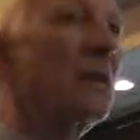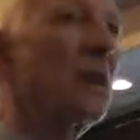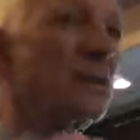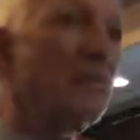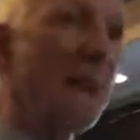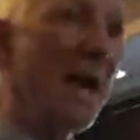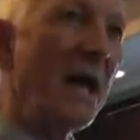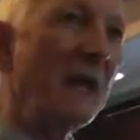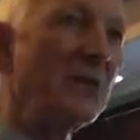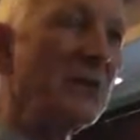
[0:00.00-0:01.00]
a
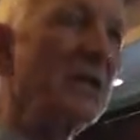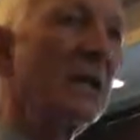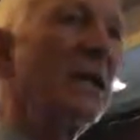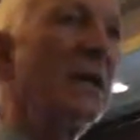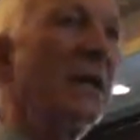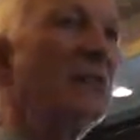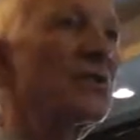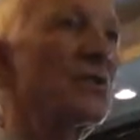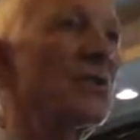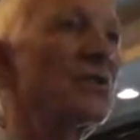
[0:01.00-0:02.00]
spouse, and
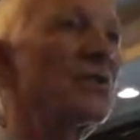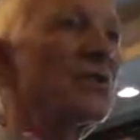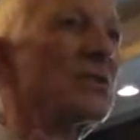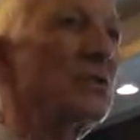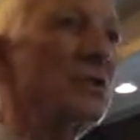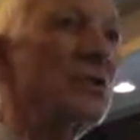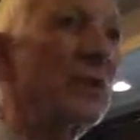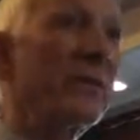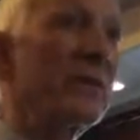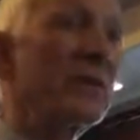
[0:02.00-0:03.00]
she's just
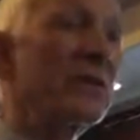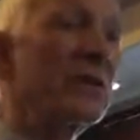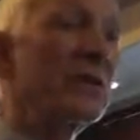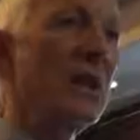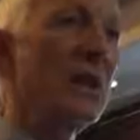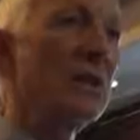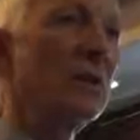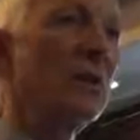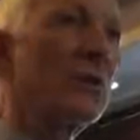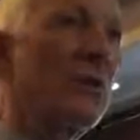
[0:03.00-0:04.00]
serving as
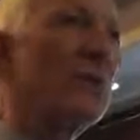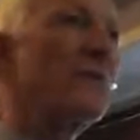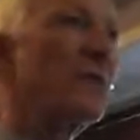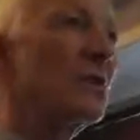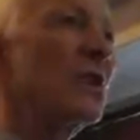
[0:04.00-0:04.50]
executor to transfer